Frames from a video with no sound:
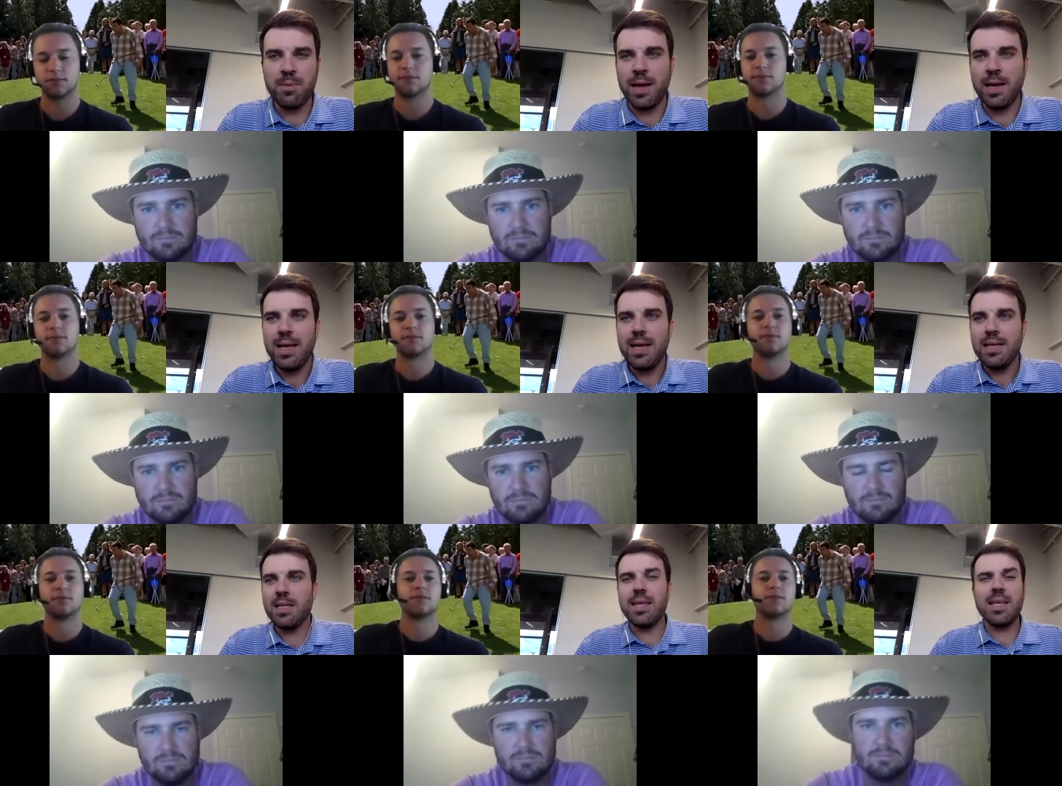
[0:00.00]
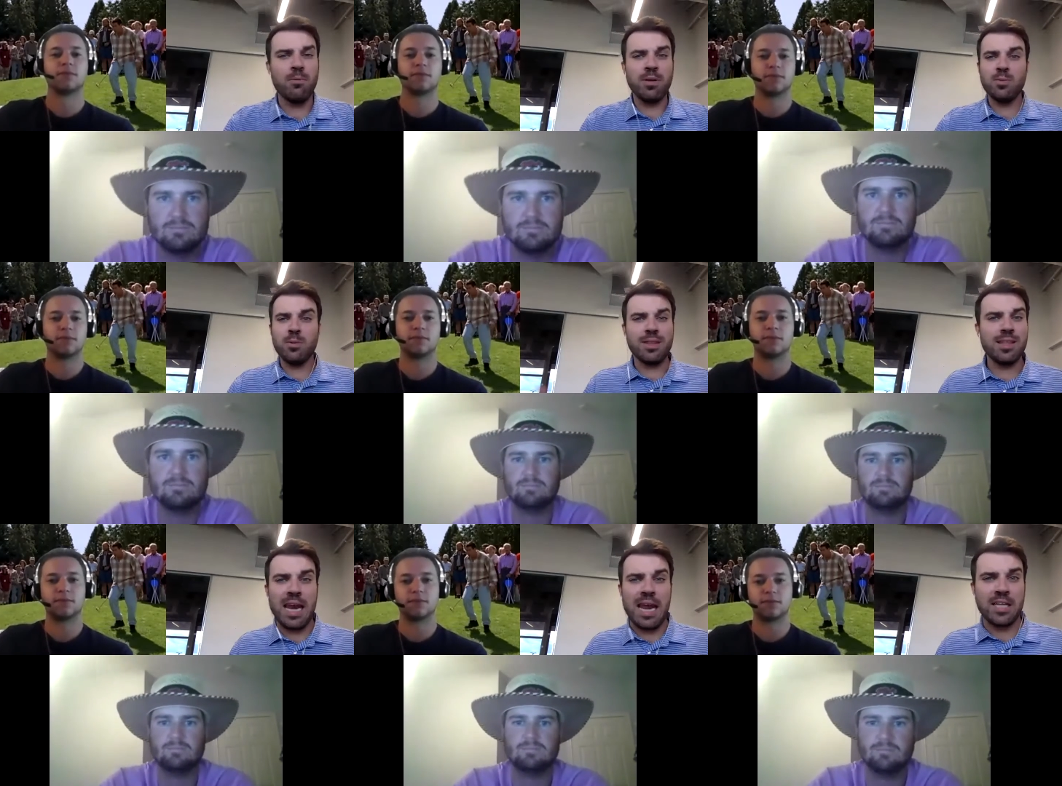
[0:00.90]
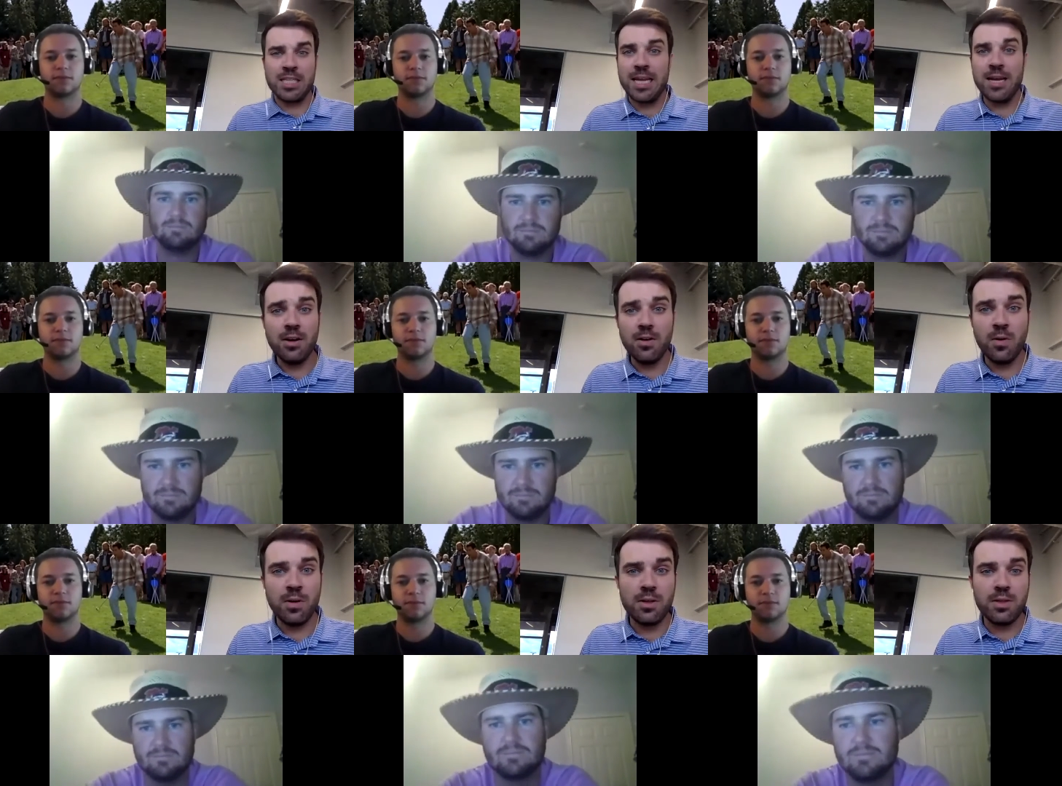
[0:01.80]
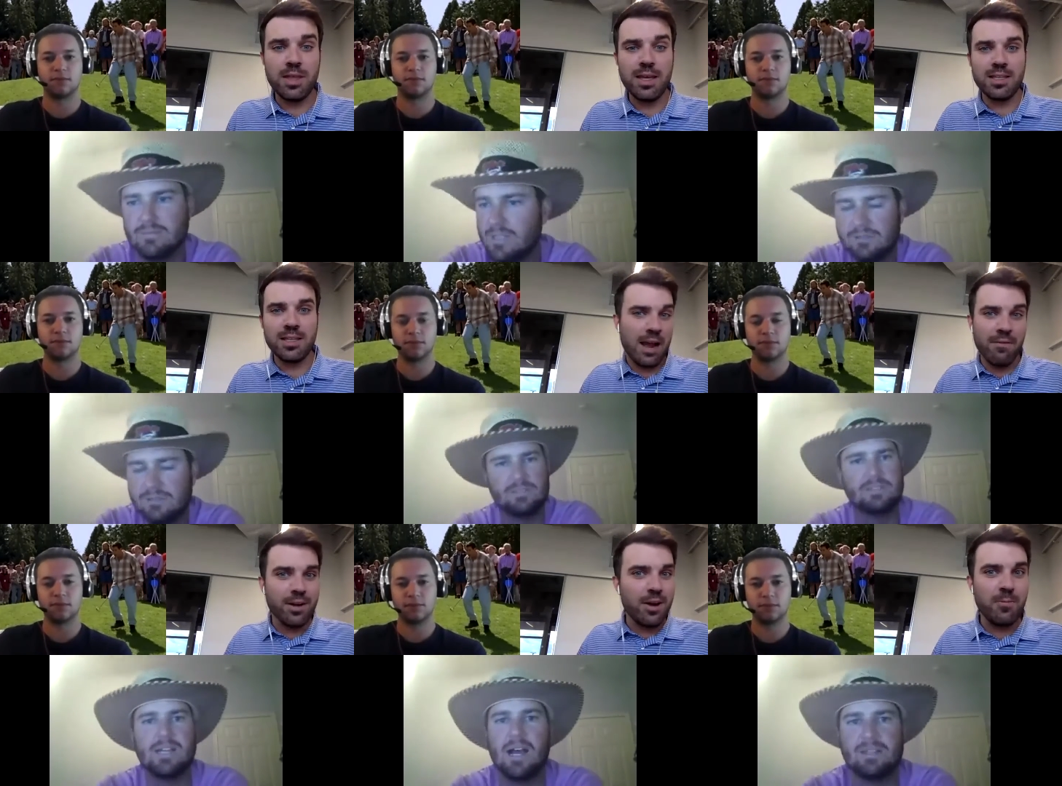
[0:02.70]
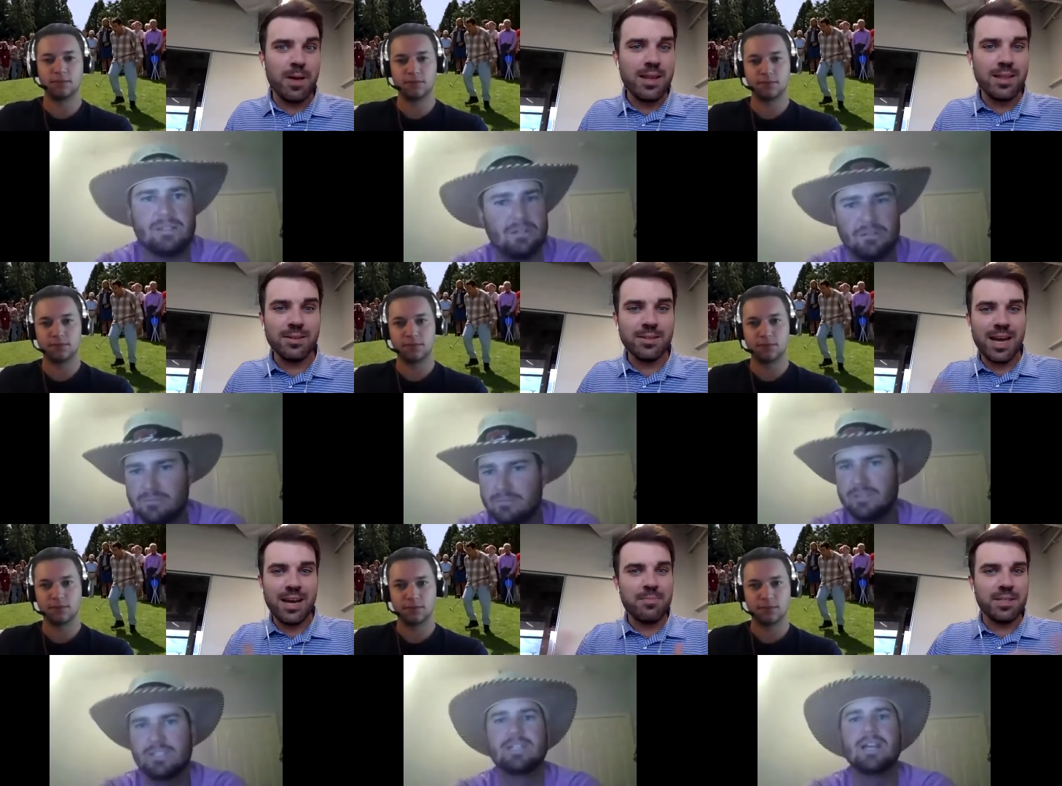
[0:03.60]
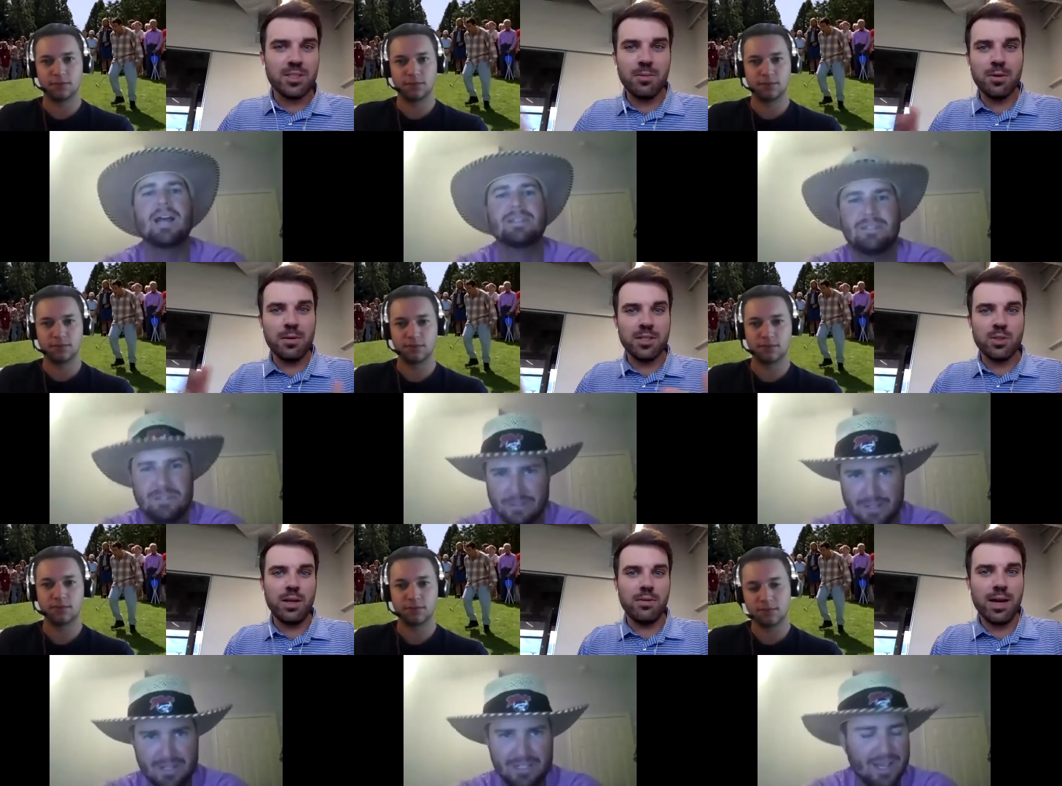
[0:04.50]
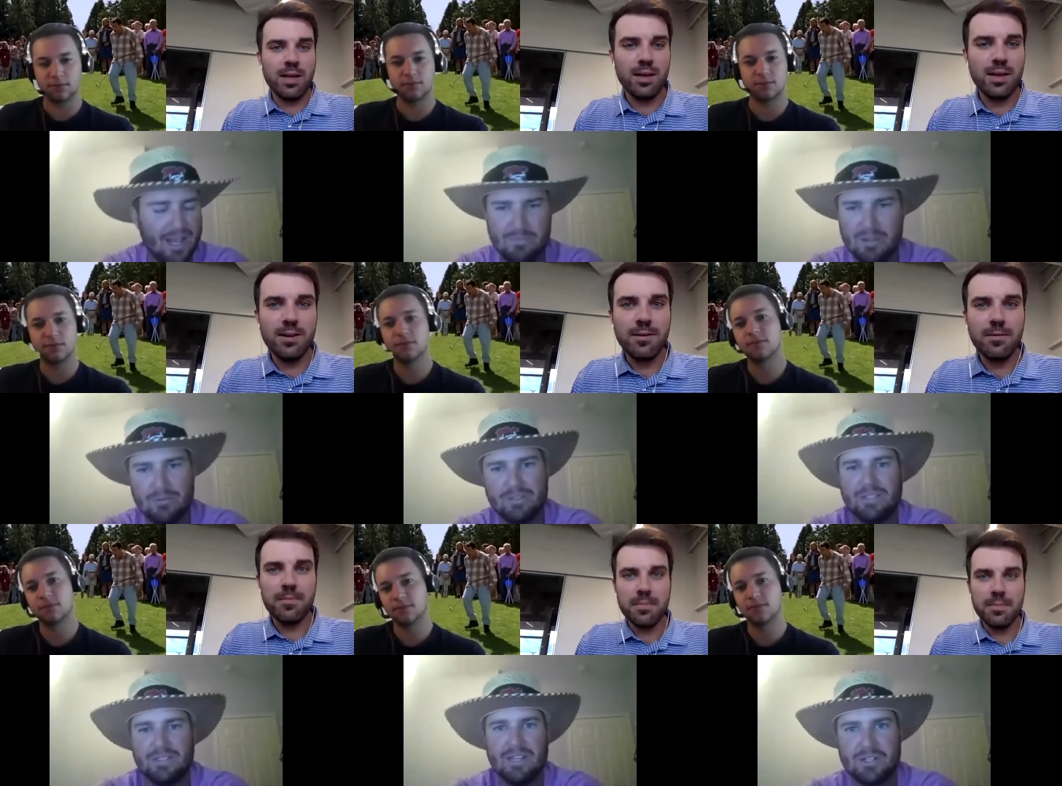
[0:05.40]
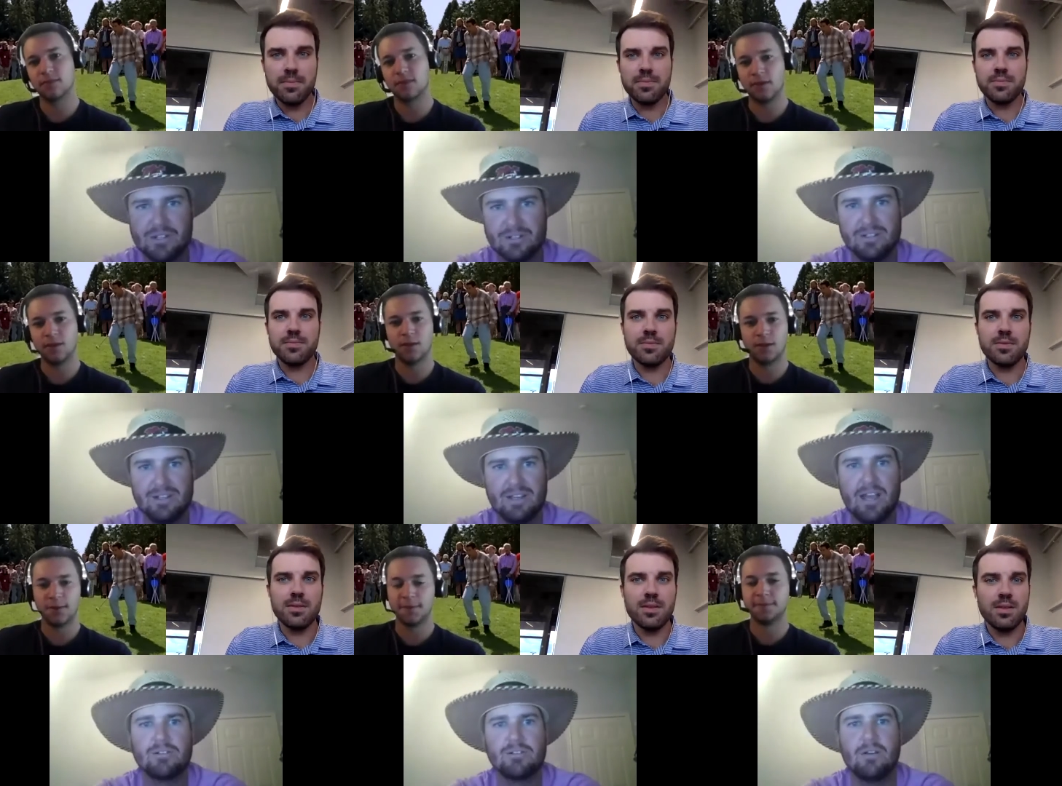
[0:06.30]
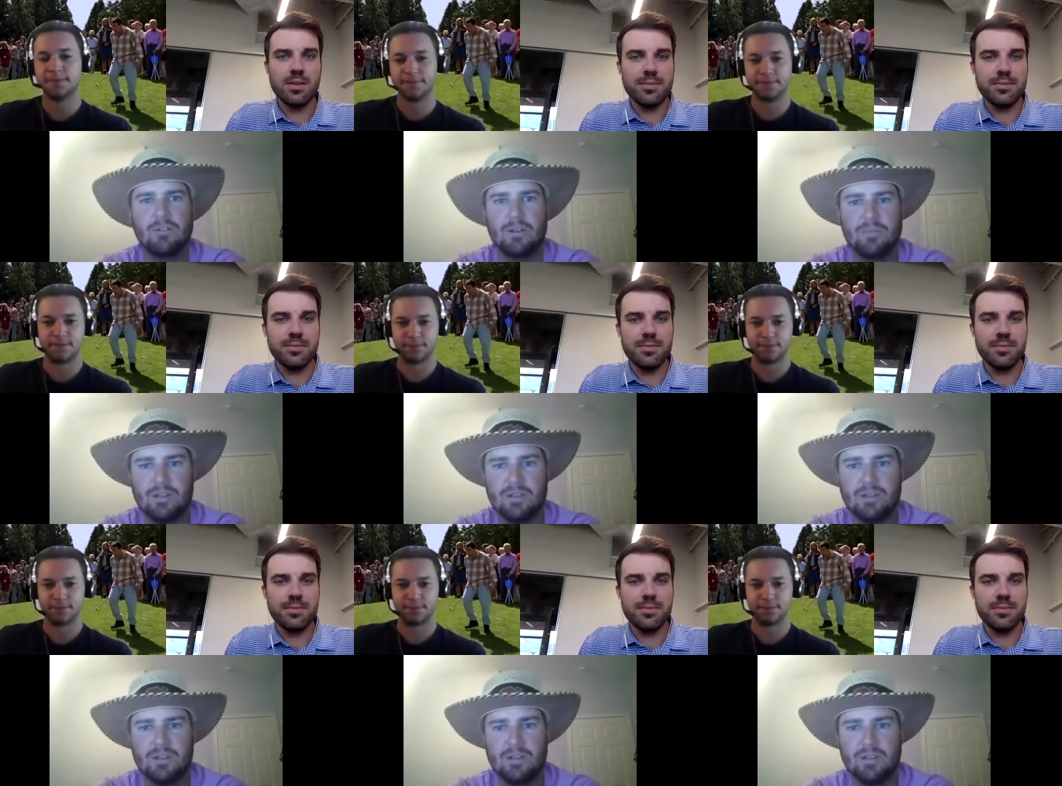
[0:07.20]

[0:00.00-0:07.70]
Speaker 1: but do you think he wins within the next year, or do you think is he ever going to win? There's got to be somewhere in between, right? Got
Speaker 2: to be within the next year how great would it be